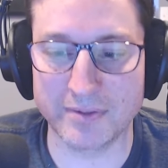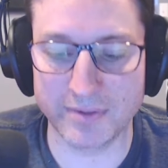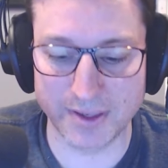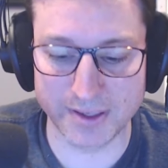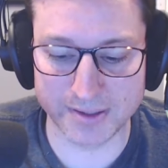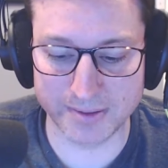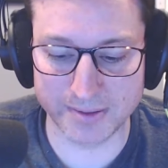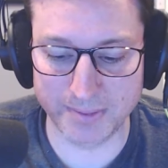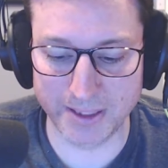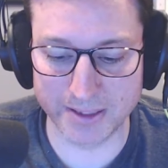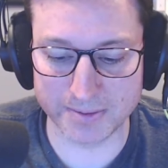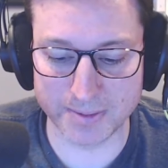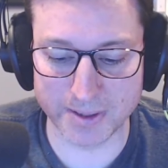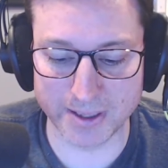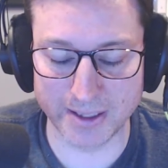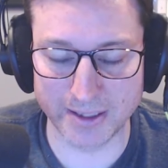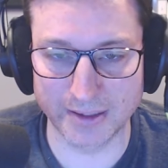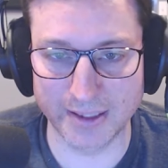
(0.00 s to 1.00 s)
This means
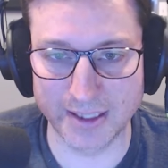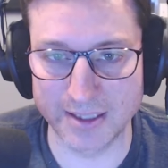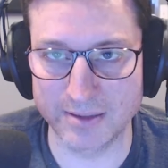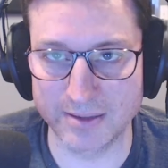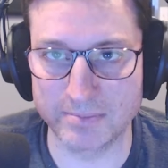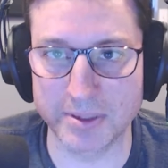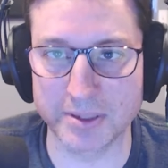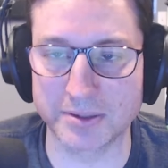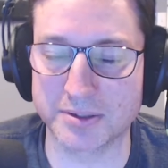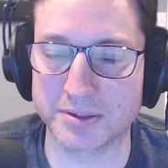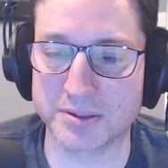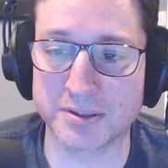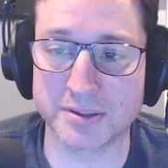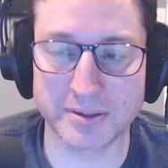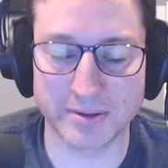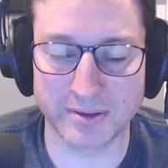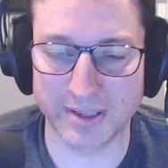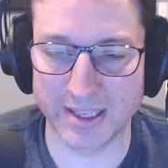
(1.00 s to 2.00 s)
my lead builder.
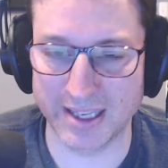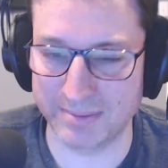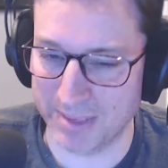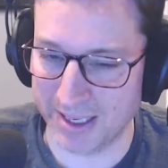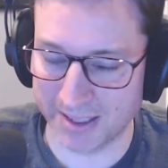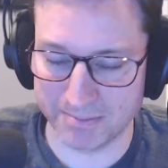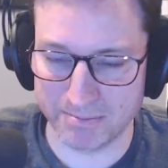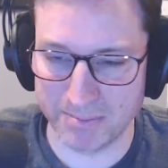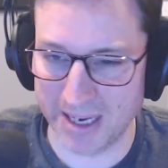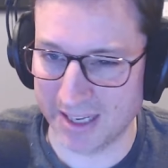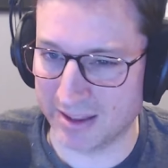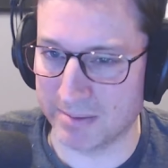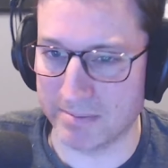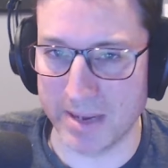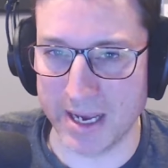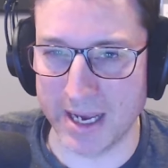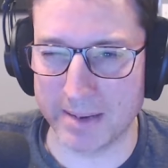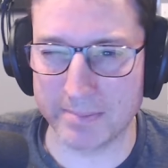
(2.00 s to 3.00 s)
They make the
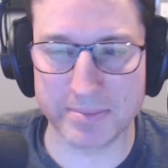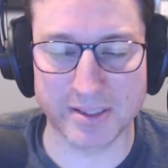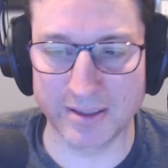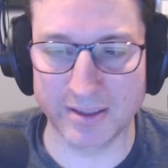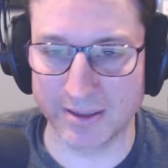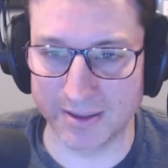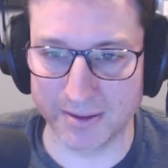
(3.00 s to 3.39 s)
maps and the